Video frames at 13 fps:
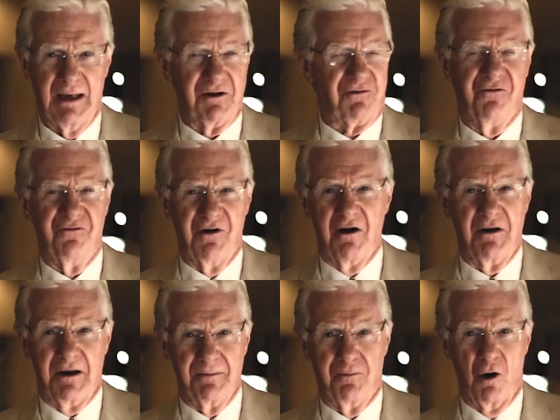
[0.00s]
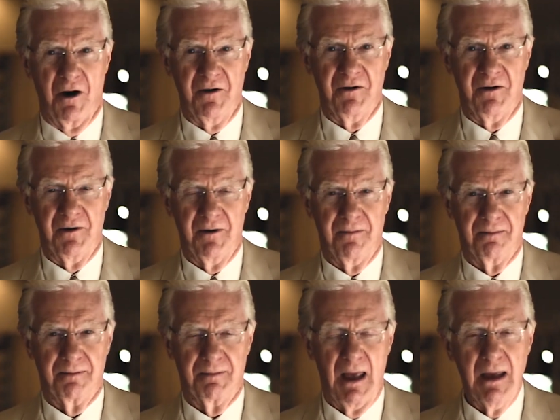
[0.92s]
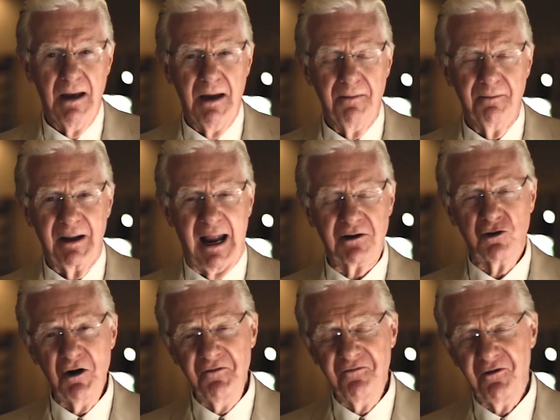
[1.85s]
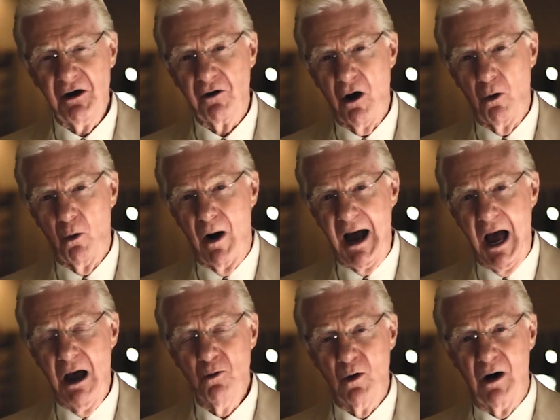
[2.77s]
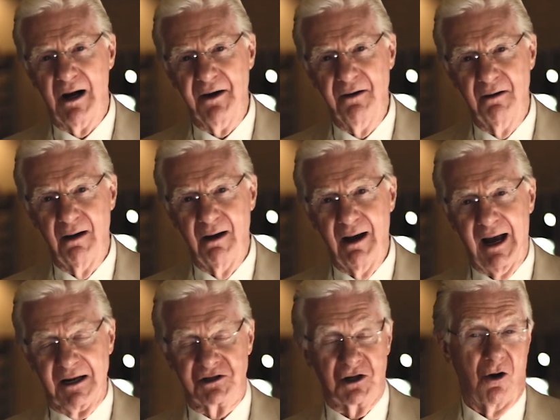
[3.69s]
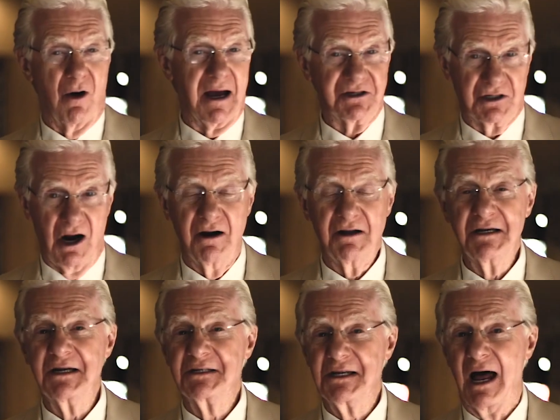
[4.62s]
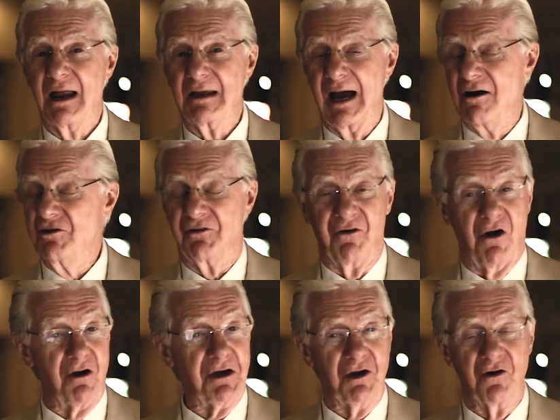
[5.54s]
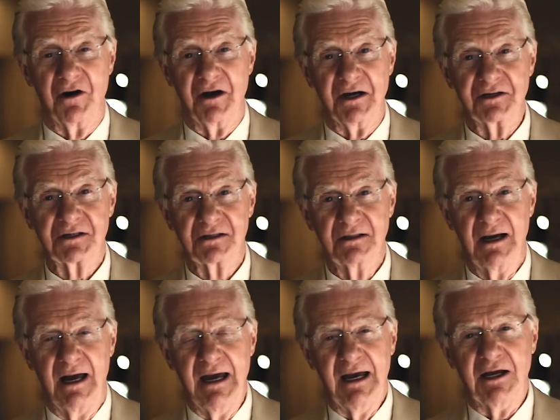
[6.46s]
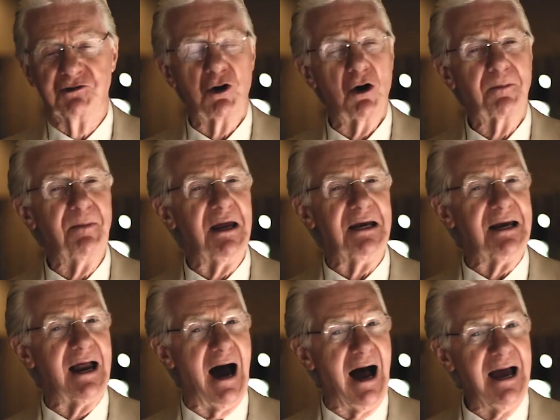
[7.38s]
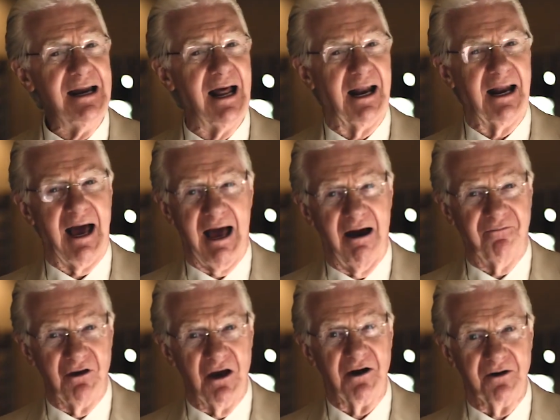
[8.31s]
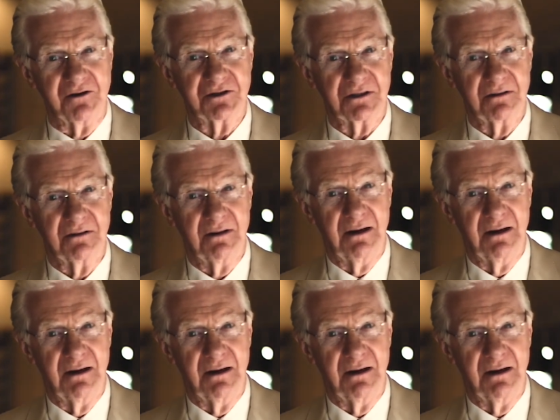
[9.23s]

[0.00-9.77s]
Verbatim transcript: It's very important. But I couldn't figure out why I won, and so I started to study. I was very curious. It took me nine and a half years,